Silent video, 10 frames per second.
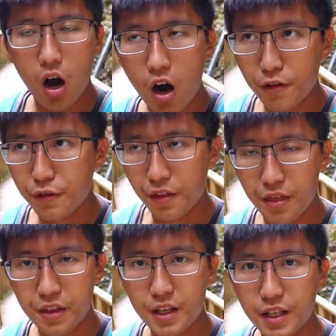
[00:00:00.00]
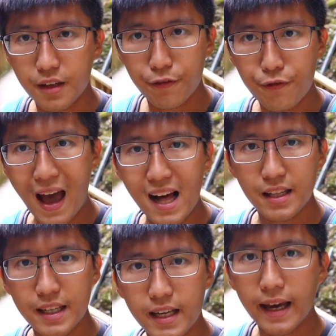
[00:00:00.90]
of the
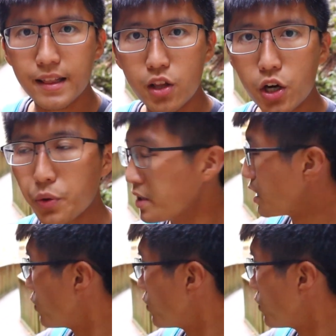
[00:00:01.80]
valley, and literally